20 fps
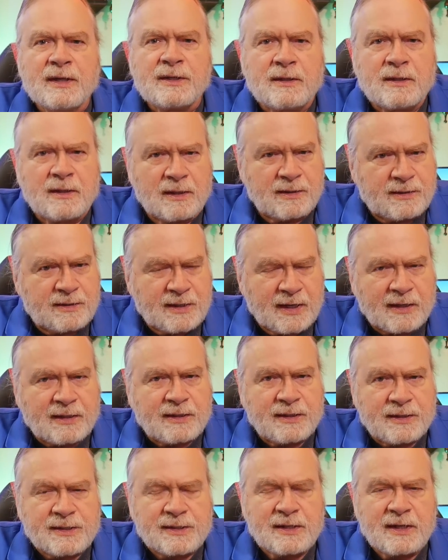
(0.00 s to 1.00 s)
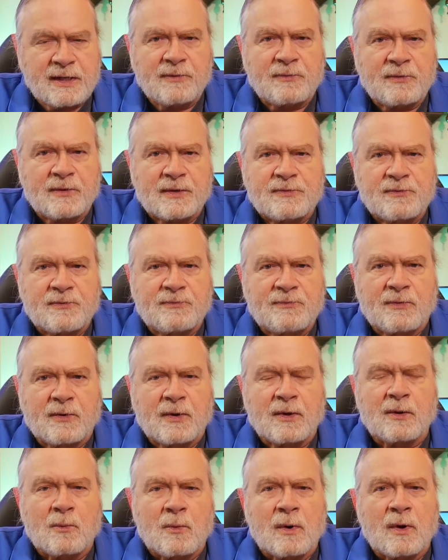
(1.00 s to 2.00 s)
uh, check to see if it's
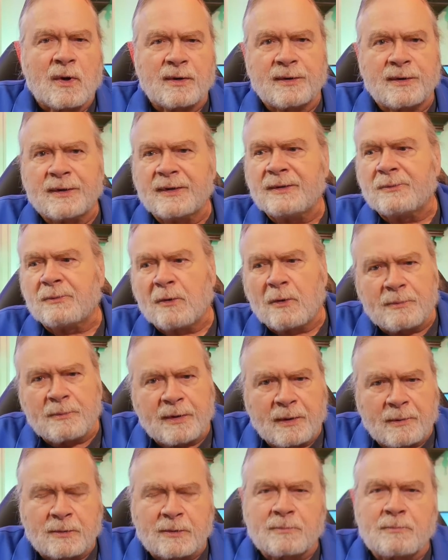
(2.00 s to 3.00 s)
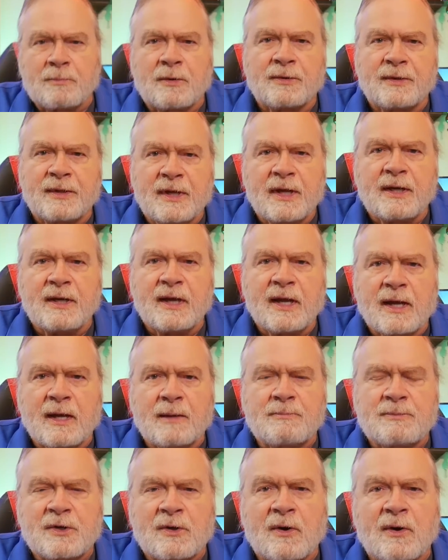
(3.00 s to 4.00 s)
full of water. Now, you won't be able to pull the end
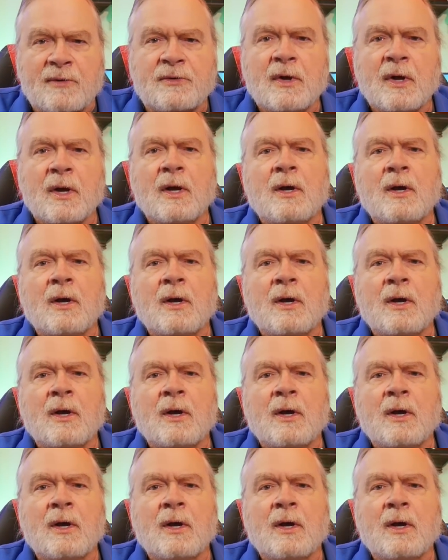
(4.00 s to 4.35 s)
caps off.